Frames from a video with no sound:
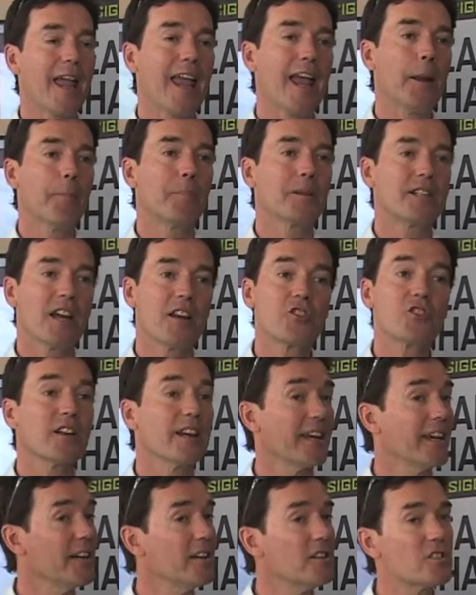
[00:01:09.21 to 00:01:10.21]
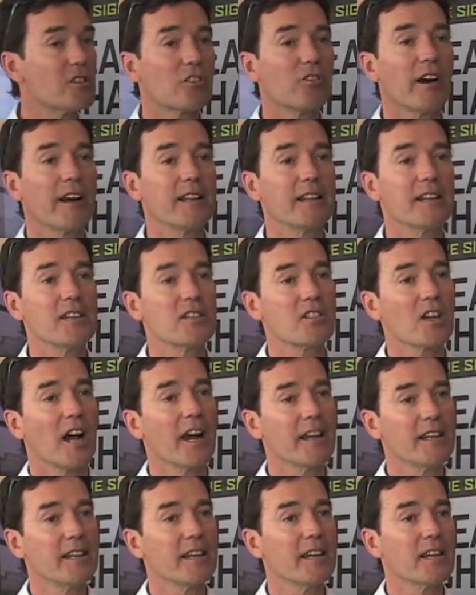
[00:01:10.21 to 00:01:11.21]
and potentially integrate these
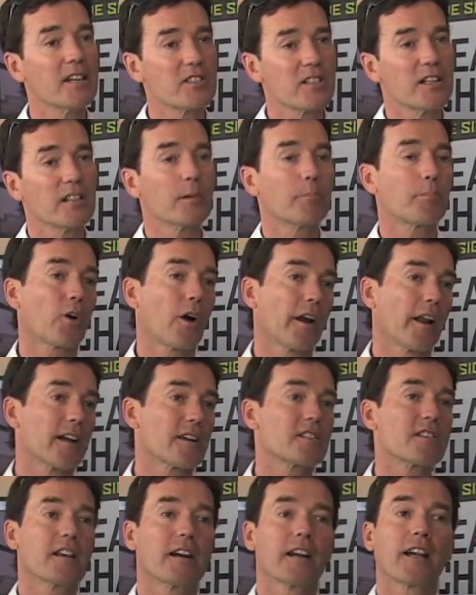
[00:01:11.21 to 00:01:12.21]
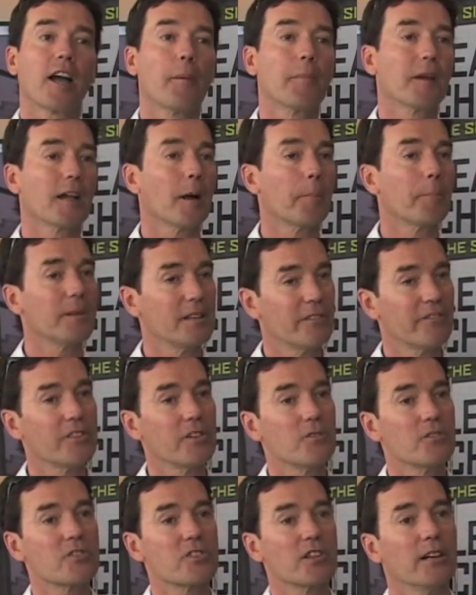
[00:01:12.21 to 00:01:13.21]
ideas into products that are coming up in the
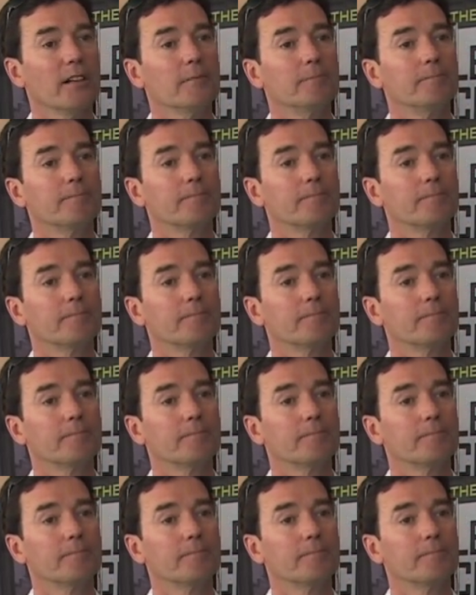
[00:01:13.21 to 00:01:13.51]
future.